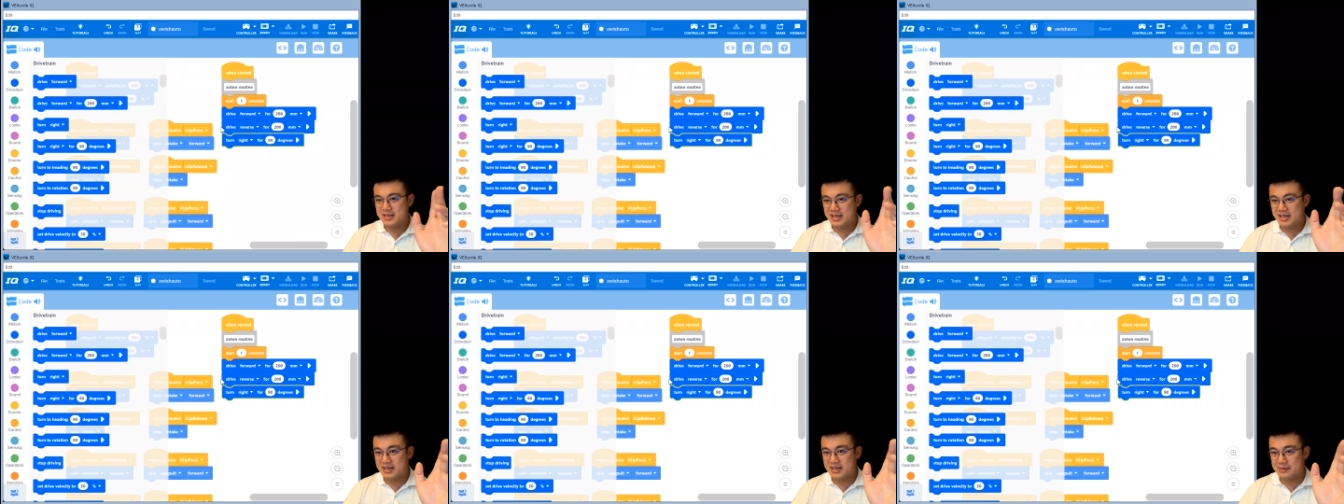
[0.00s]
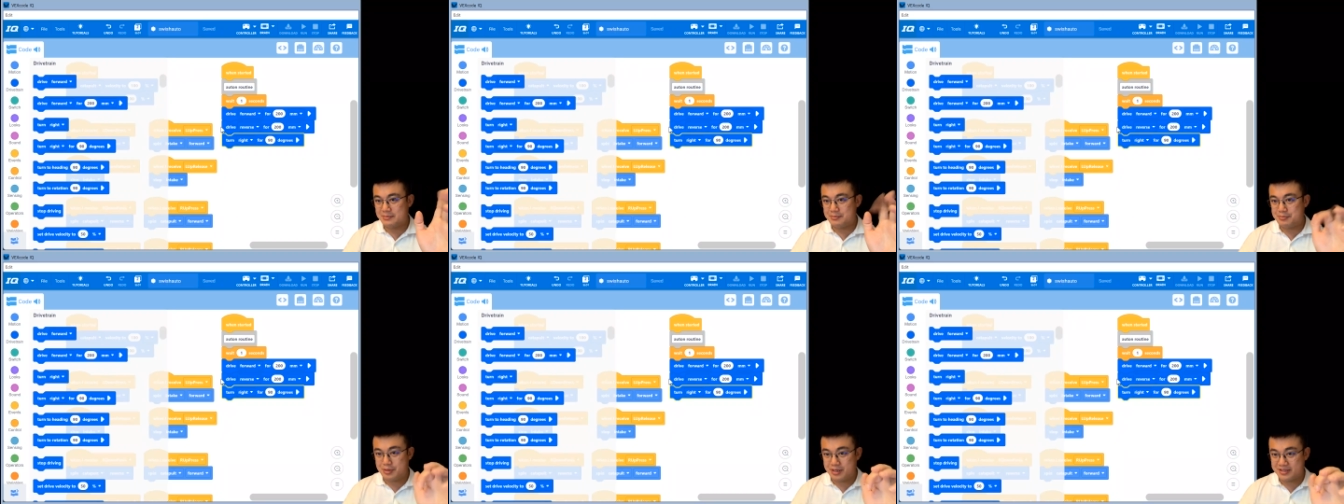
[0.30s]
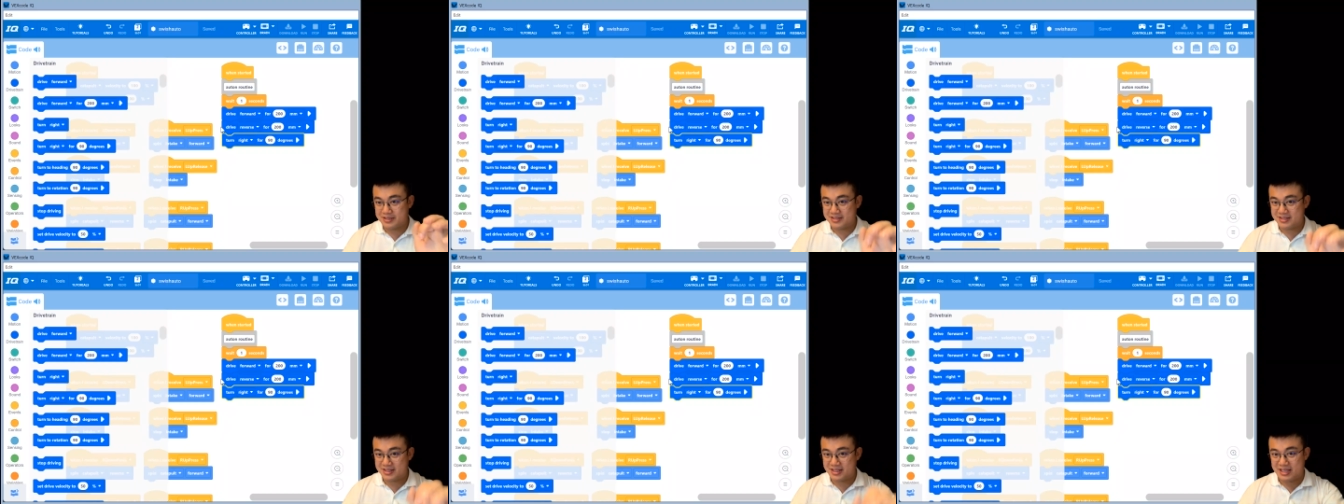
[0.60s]
uh,
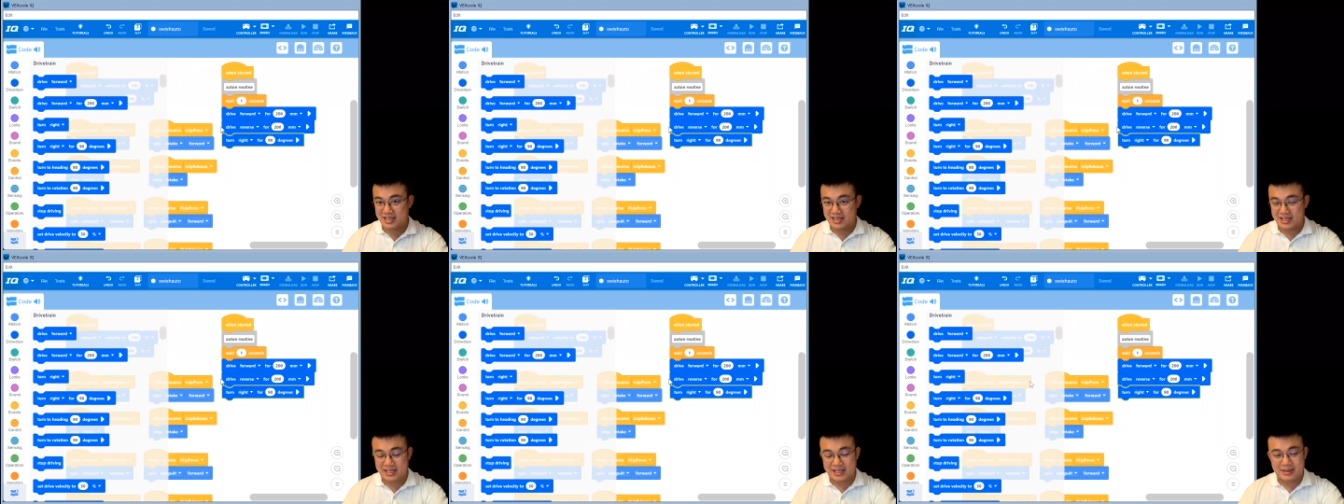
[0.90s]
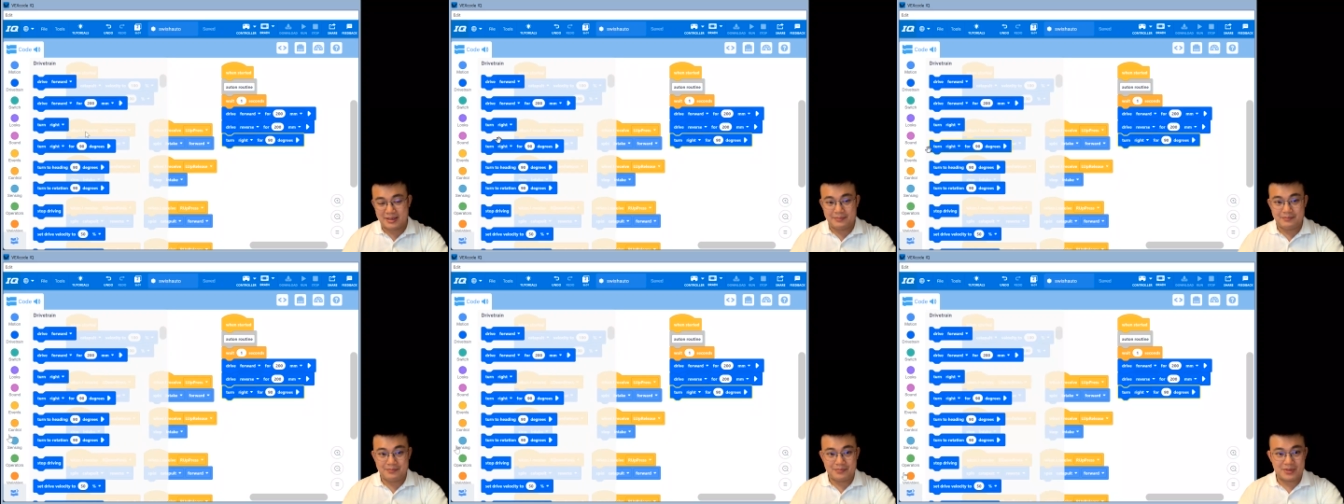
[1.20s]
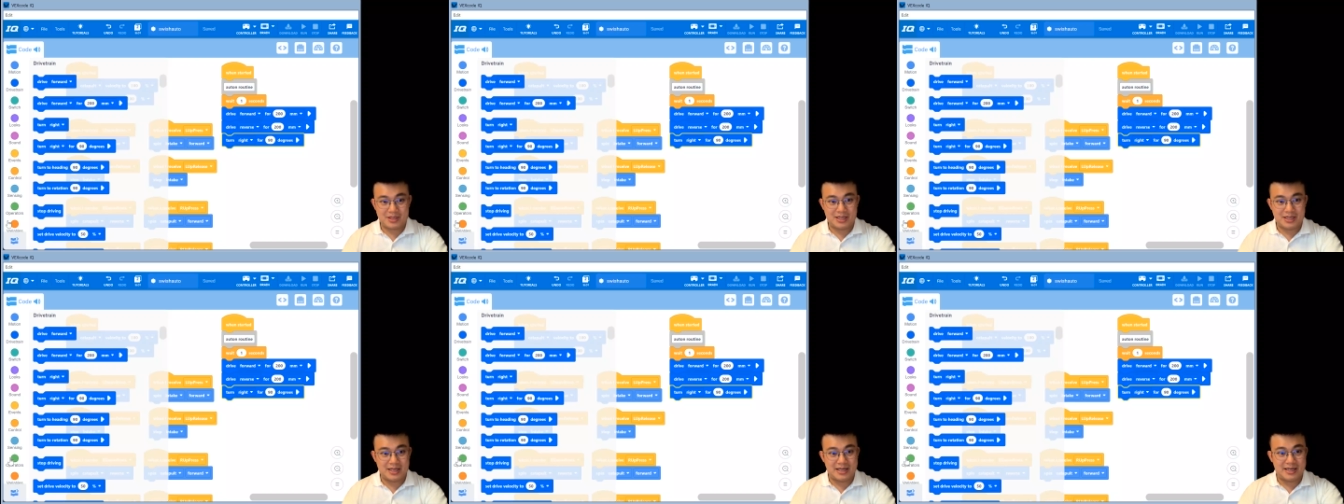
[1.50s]
press the
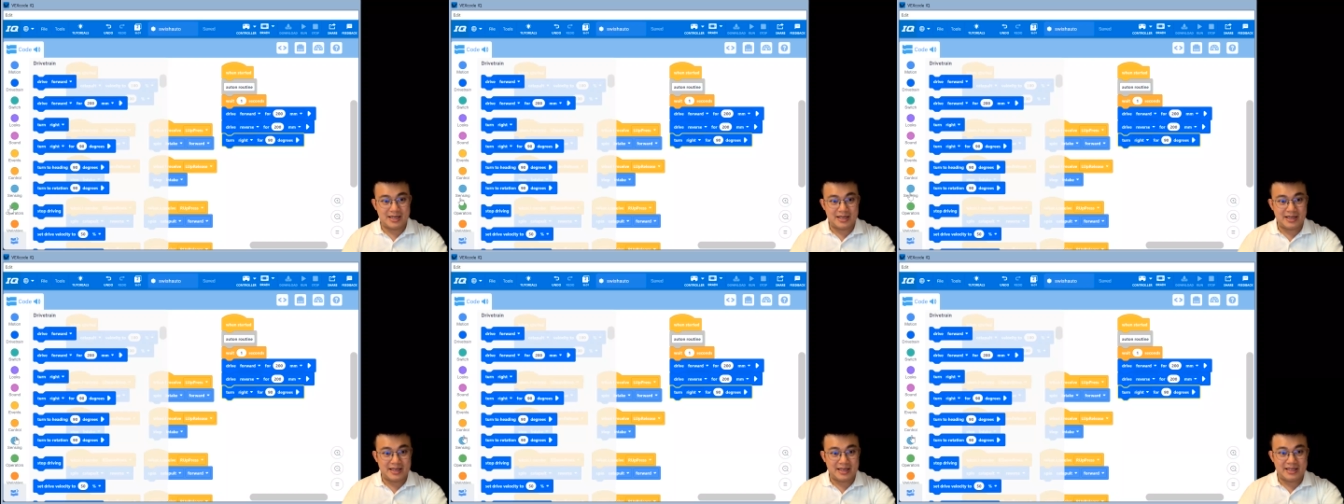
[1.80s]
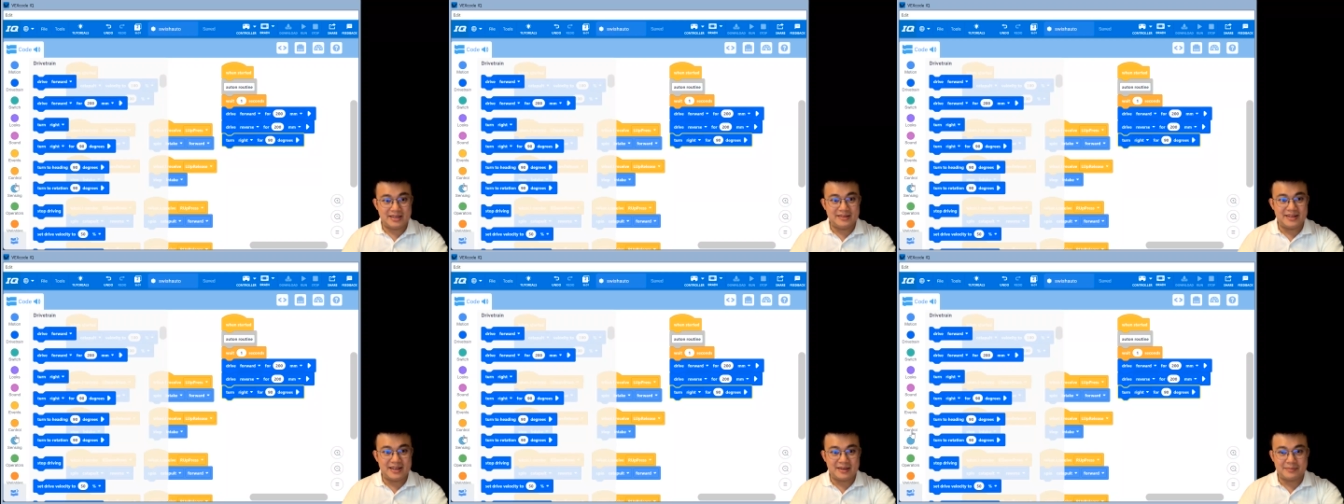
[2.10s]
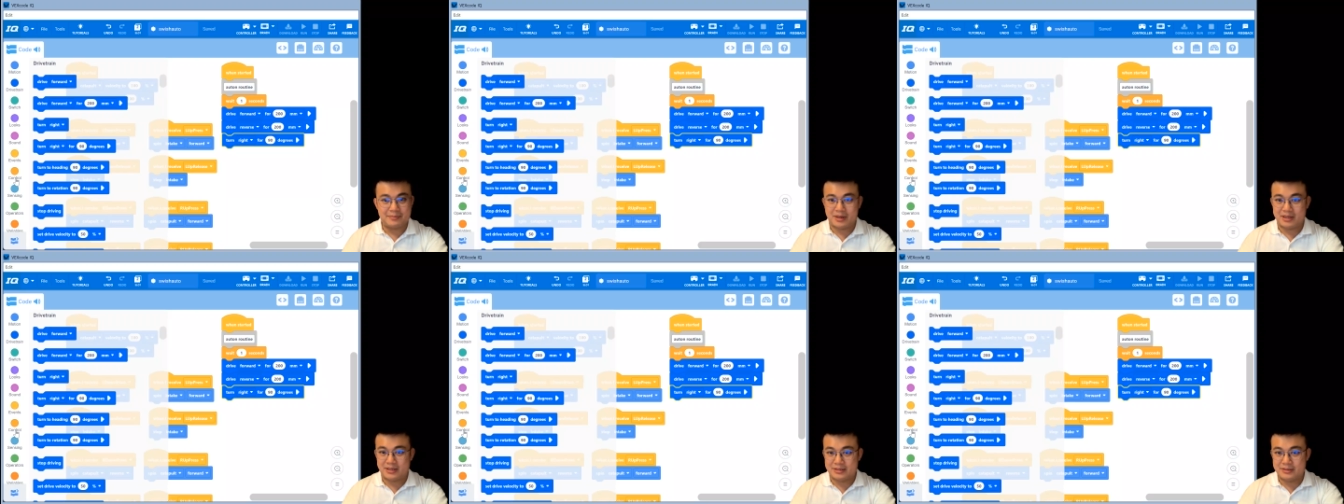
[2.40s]
uh,
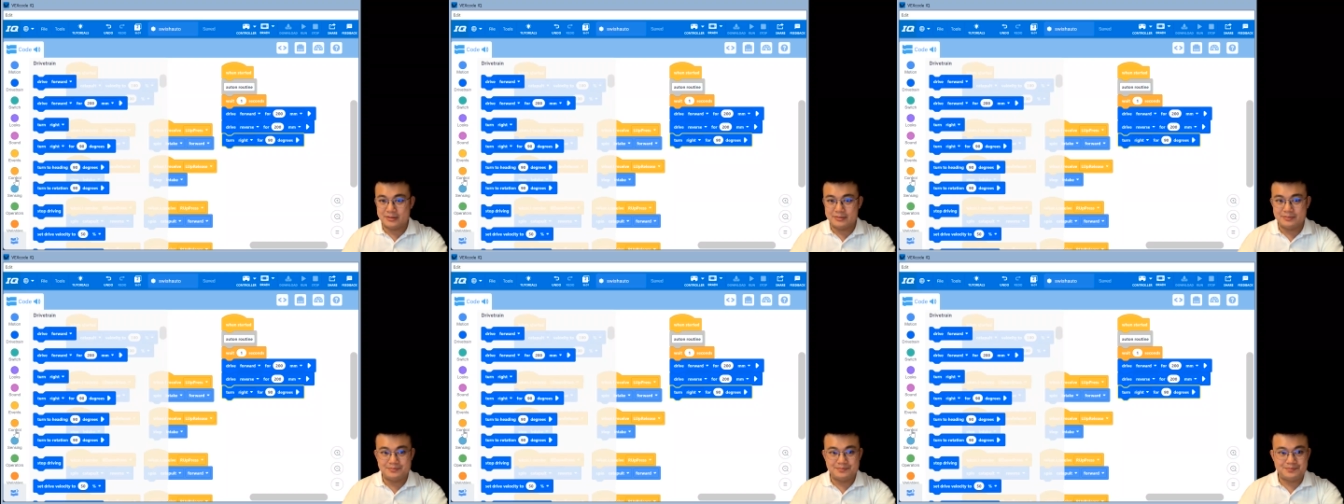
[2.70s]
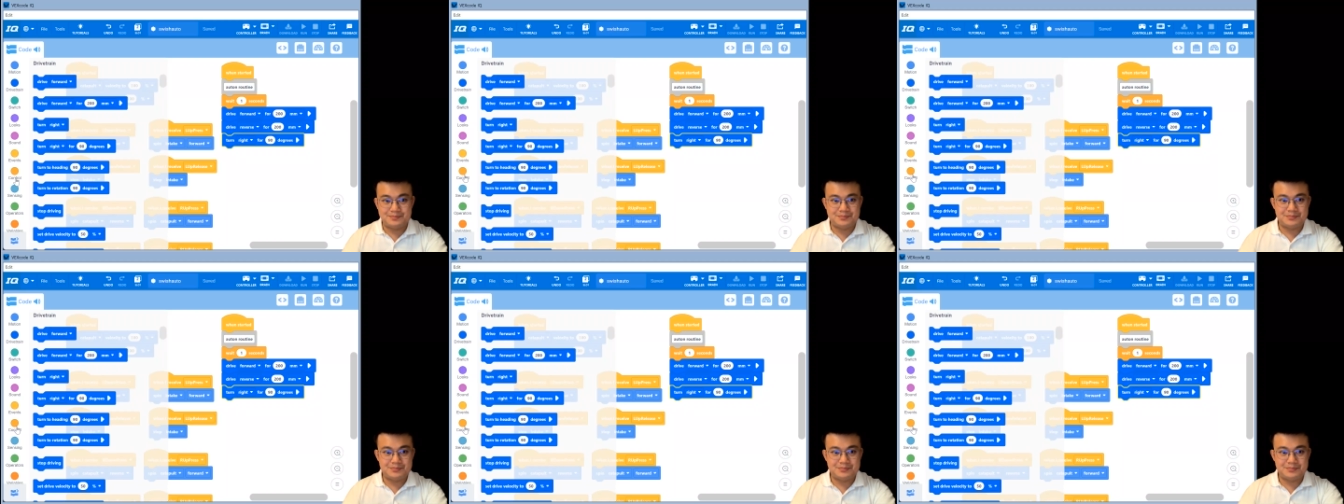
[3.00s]
intake button